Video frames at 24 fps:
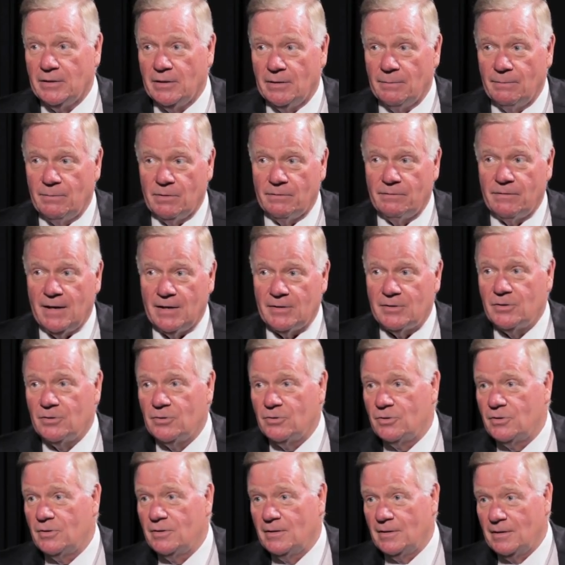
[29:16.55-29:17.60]
the
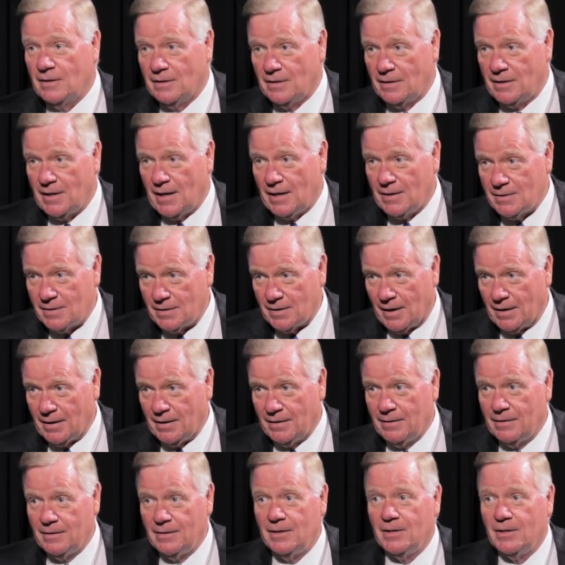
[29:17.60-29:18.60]
professors in a case study.